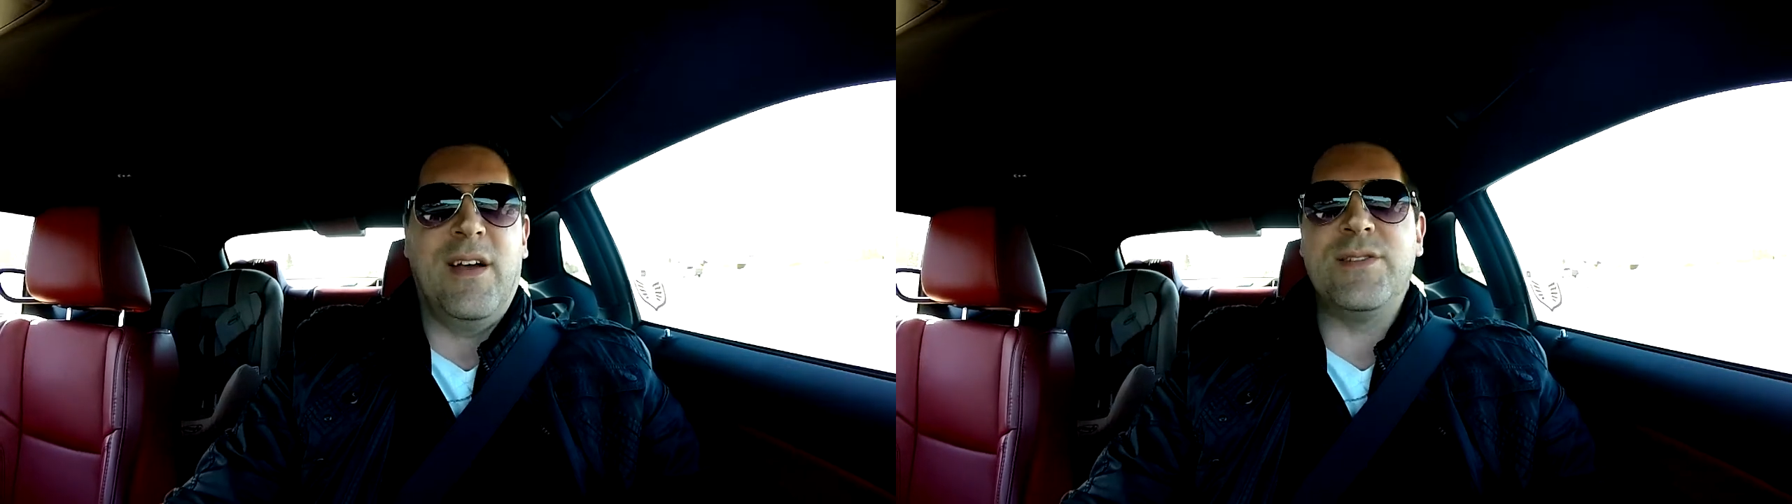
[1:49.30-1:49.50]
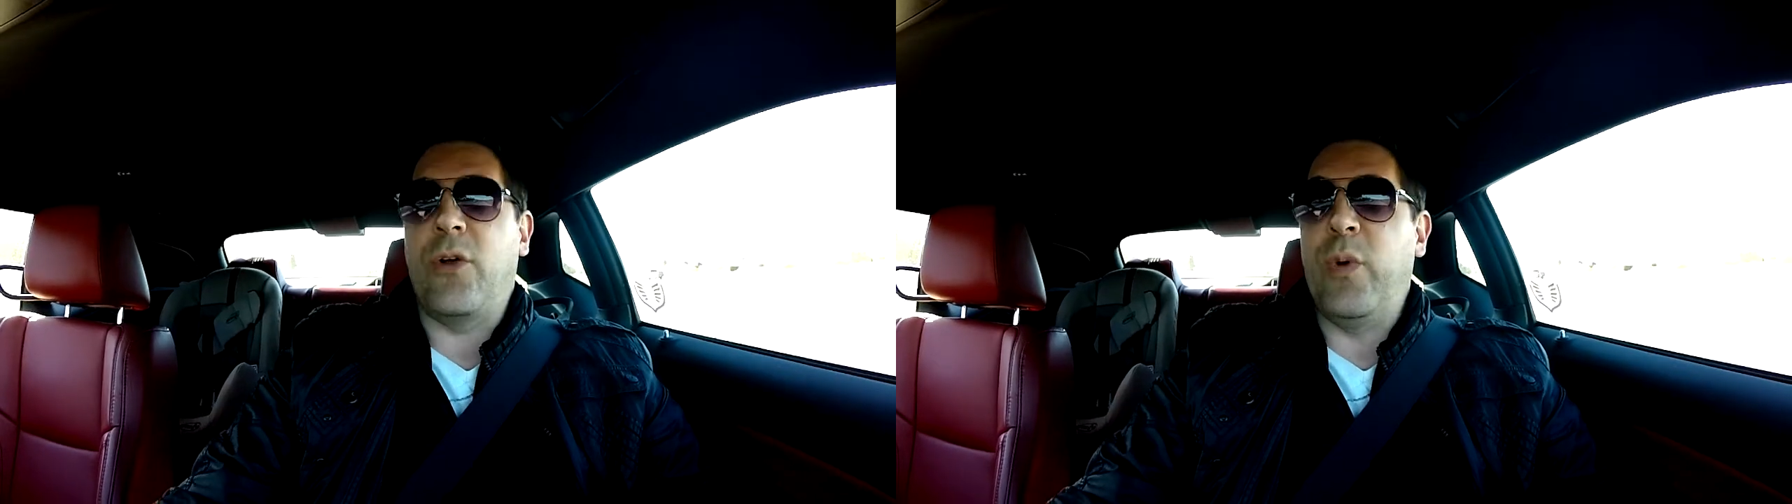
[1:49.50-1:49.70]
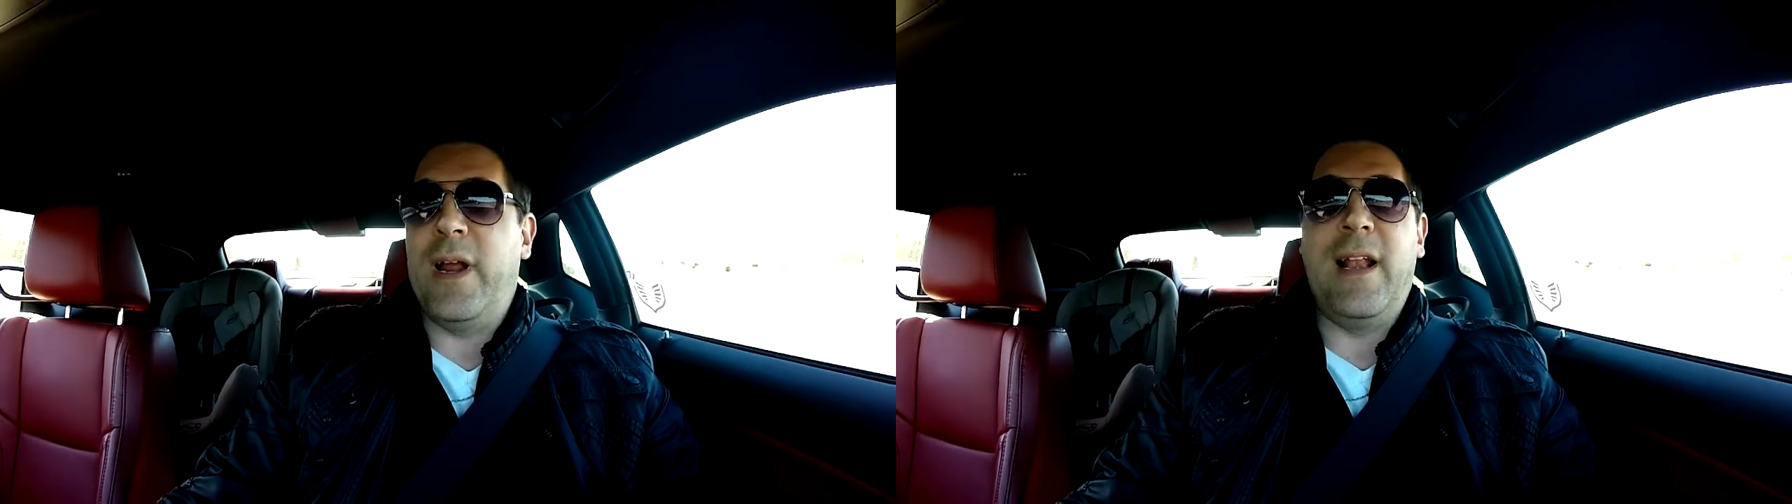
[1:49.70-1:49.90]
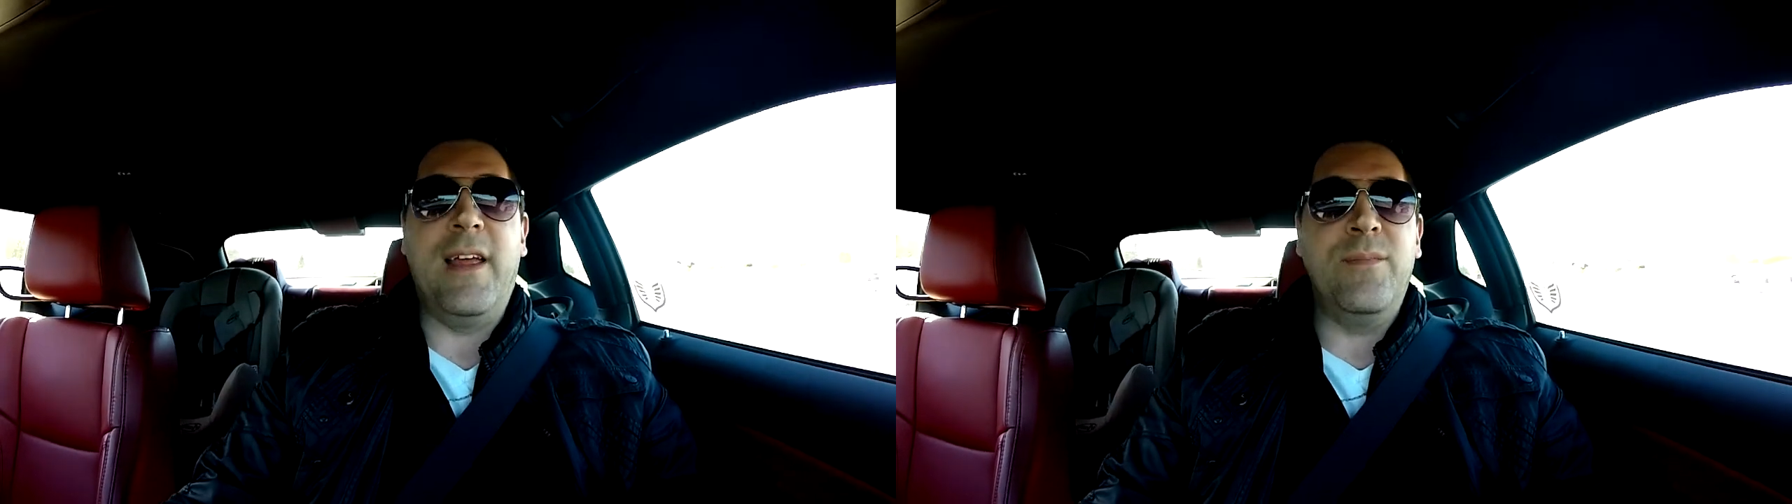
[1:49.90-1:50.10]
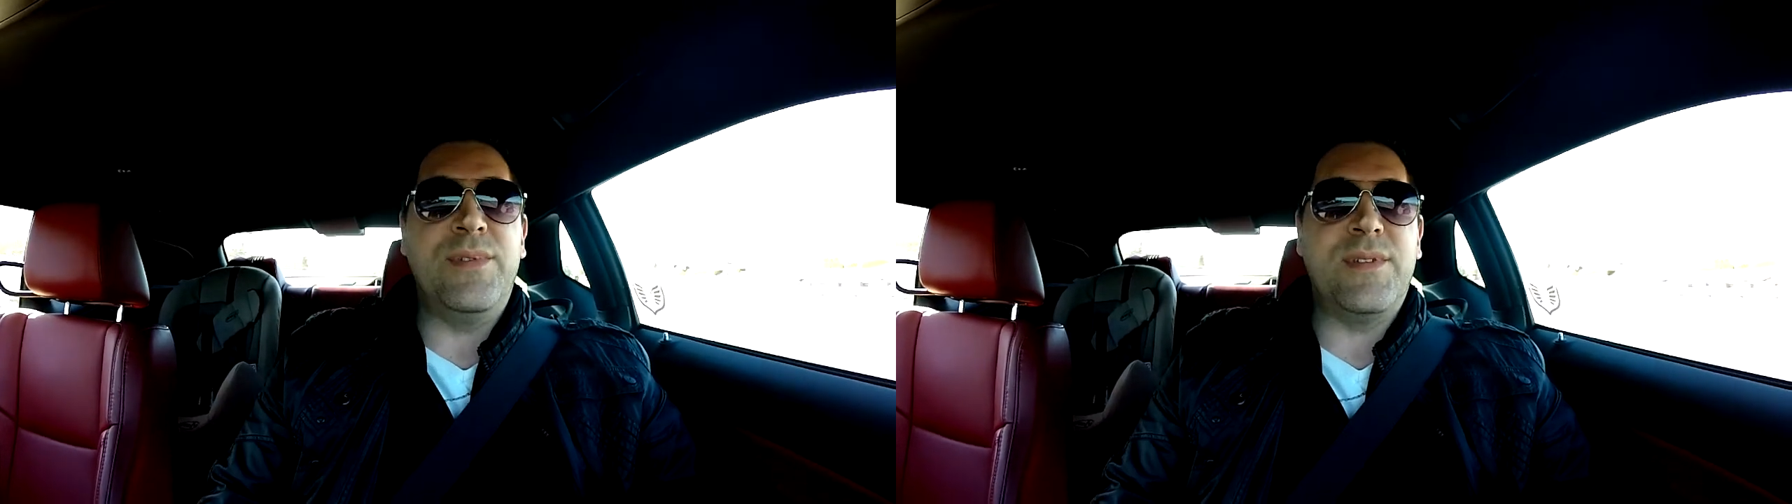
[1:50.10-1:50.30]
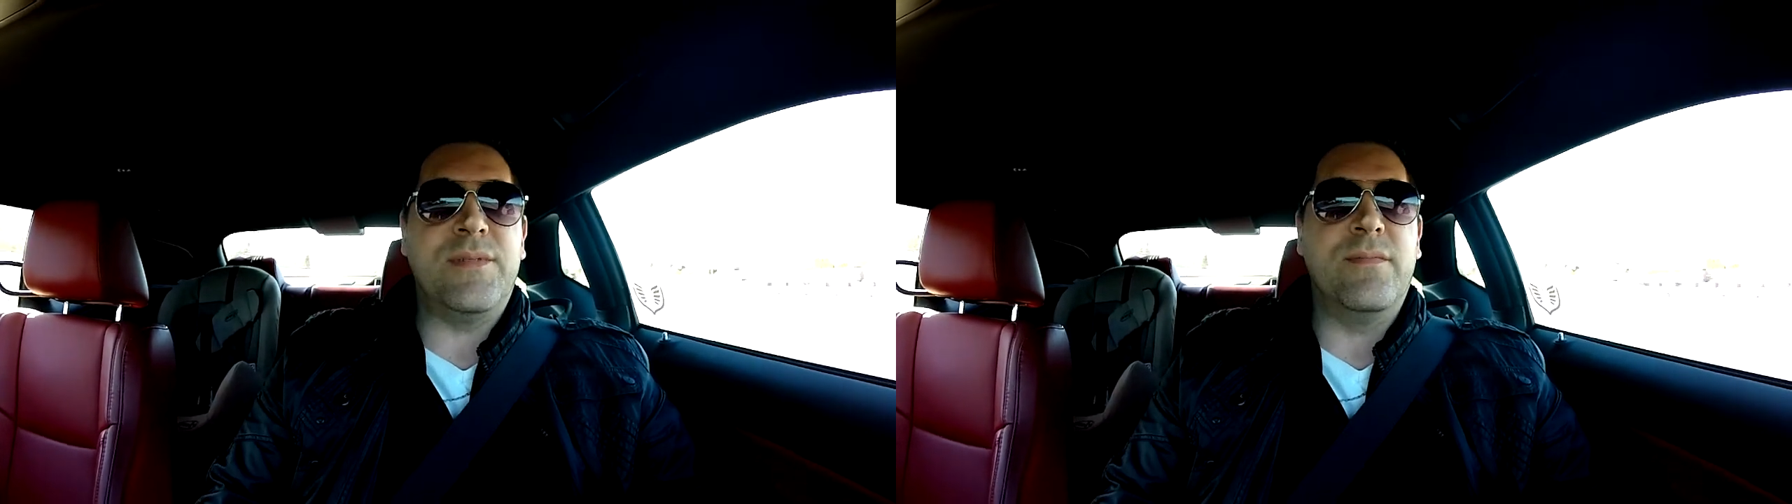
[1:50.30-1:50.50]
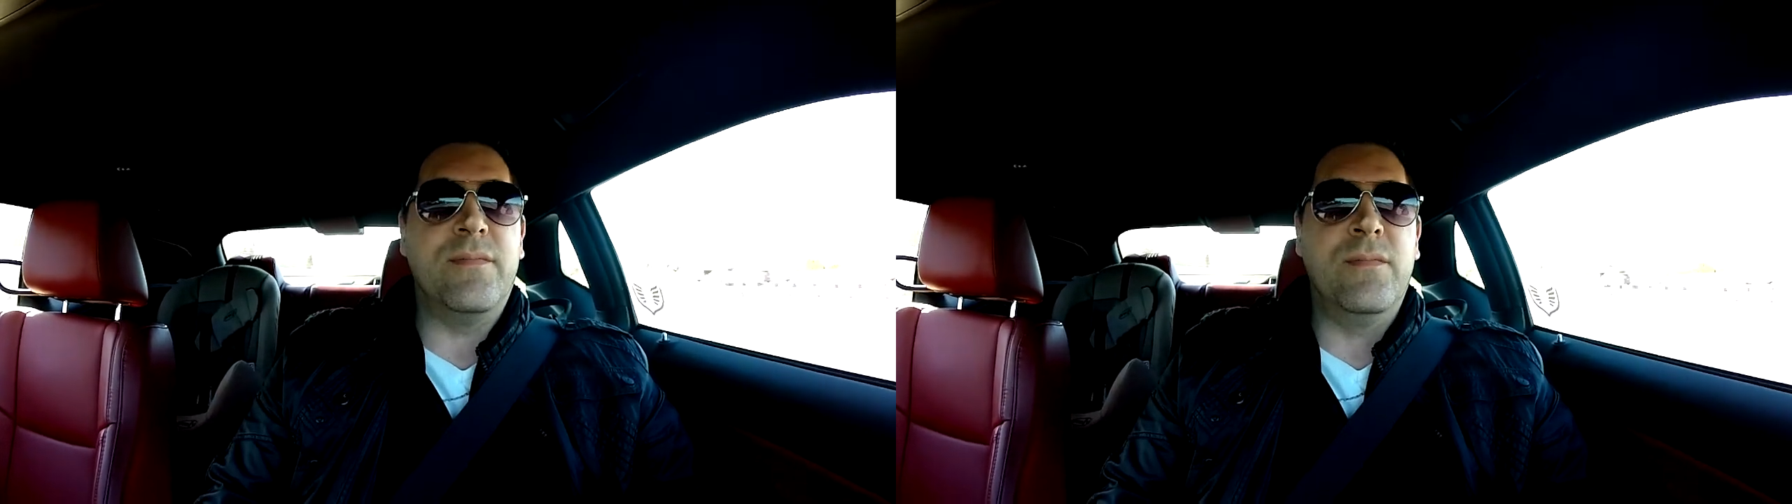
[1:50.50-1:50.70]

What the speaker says: A quick glimpse